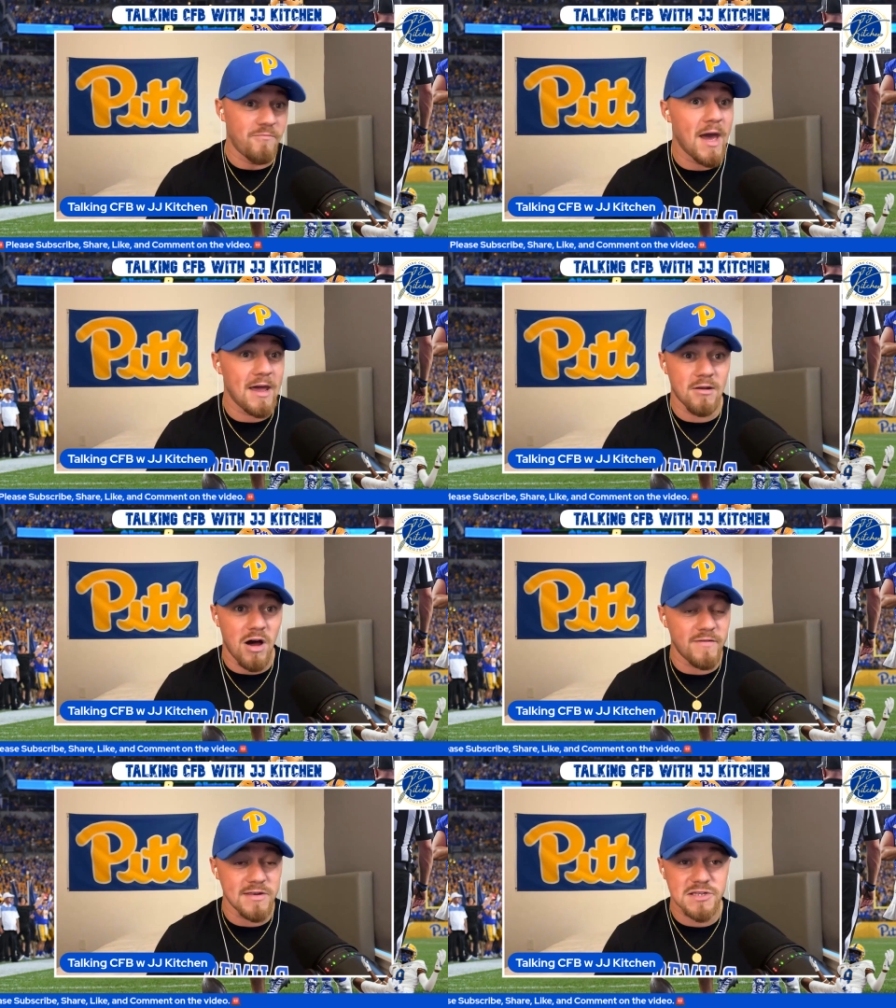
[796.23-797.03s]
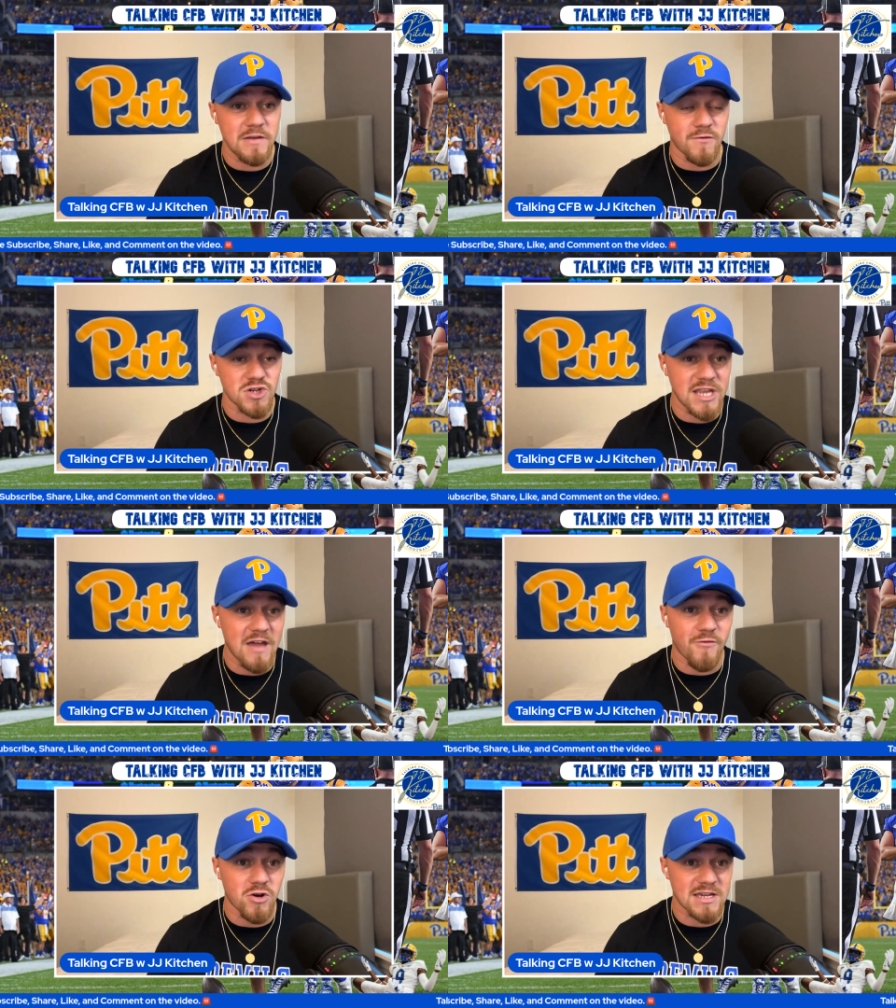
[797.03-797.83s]
bet, obviously, for
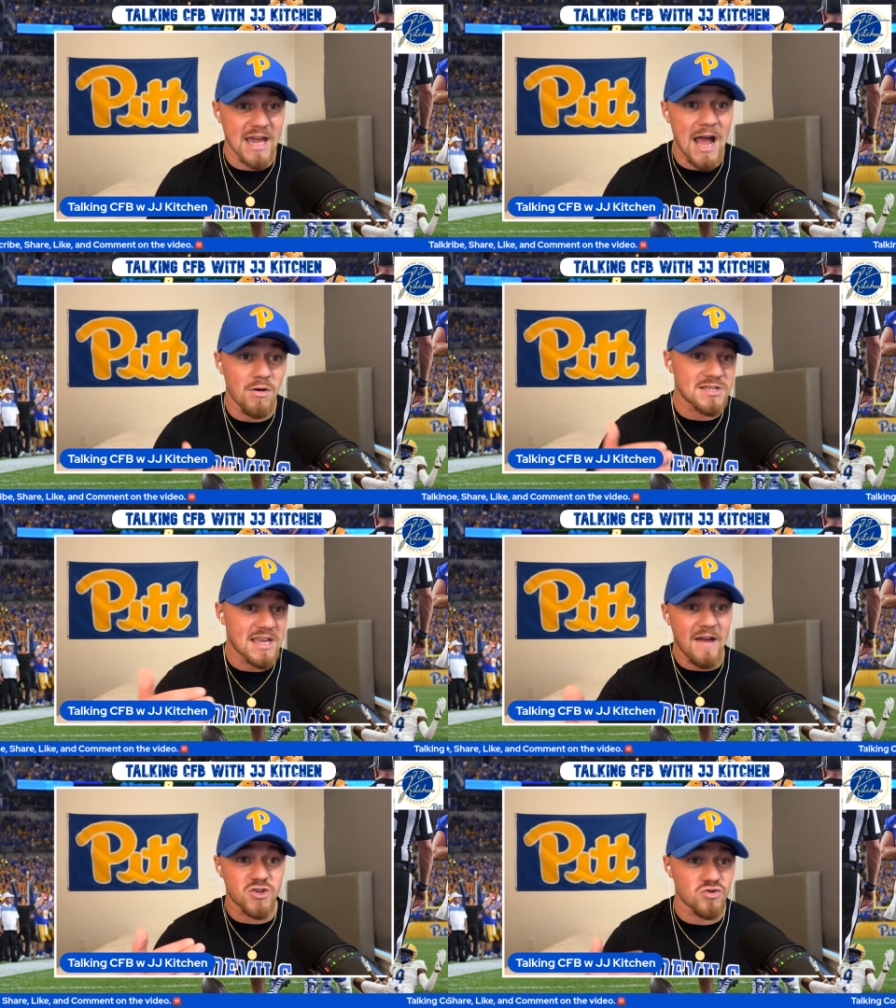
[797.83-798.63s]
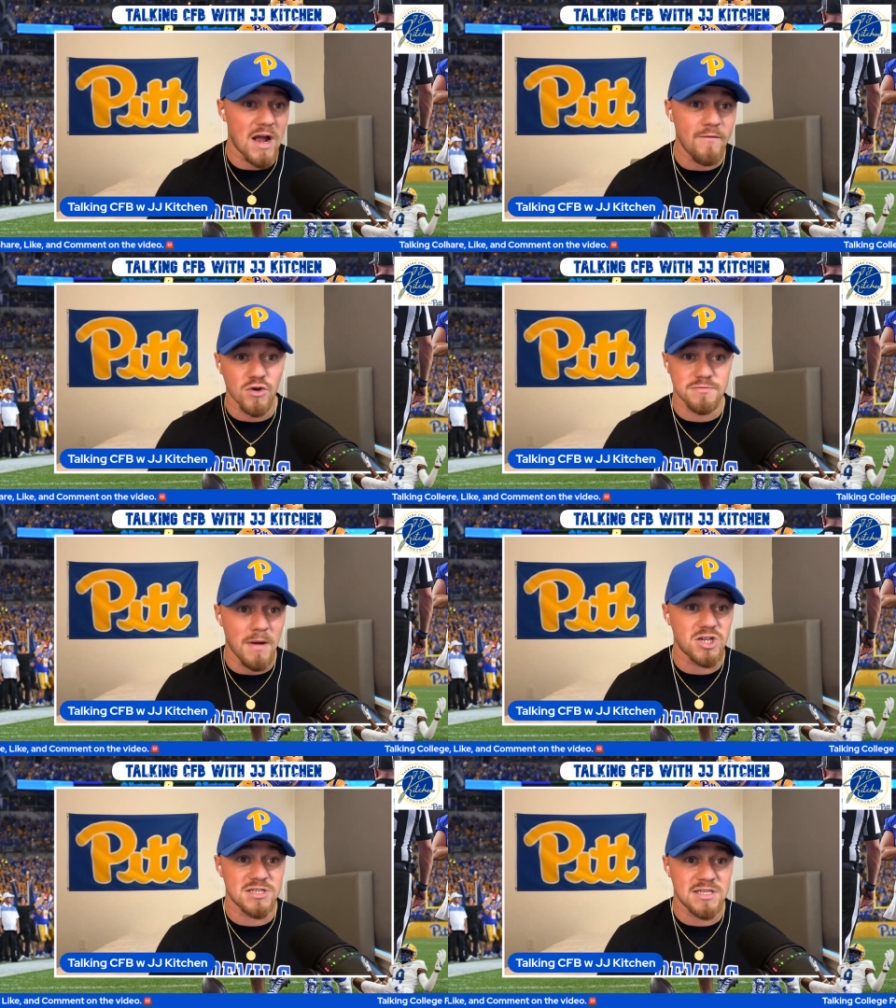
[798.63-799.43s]
Stanford and Cal as they have to travel as
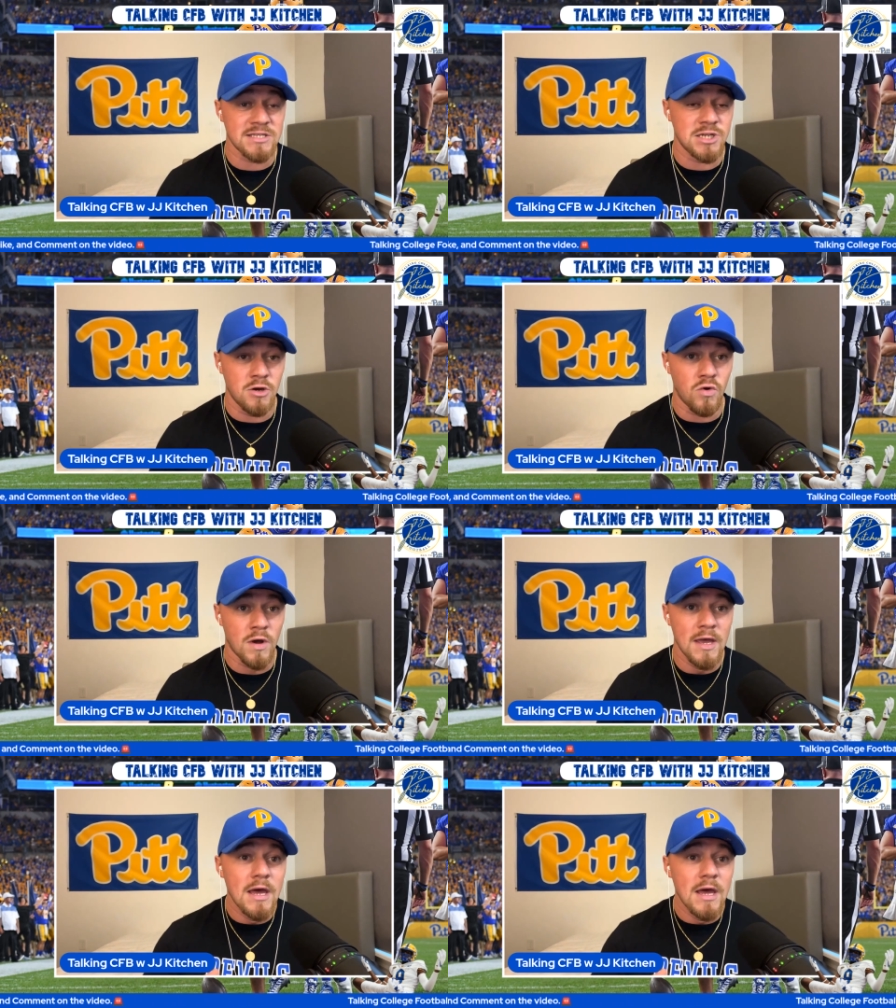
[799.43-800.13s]
much as they do.